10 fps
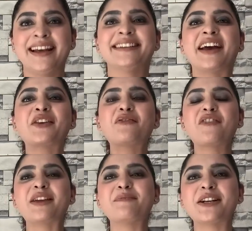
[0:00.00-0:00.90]
Thank you
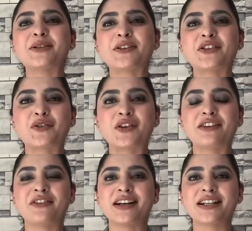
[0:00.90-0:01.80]
very much, Mr.
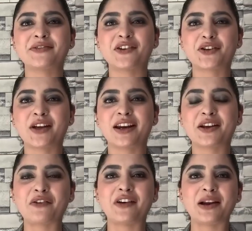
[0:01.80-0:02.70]
Srinivas, for sharing
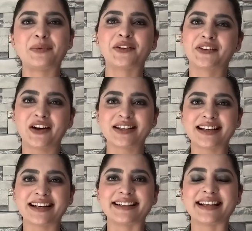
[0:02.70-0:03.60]
your valuable thoughts
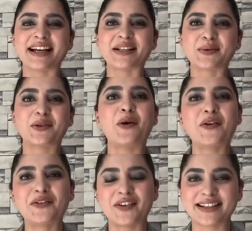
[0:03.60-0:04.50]
and insights with all
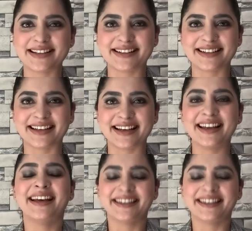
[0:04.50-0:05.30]
of us here today.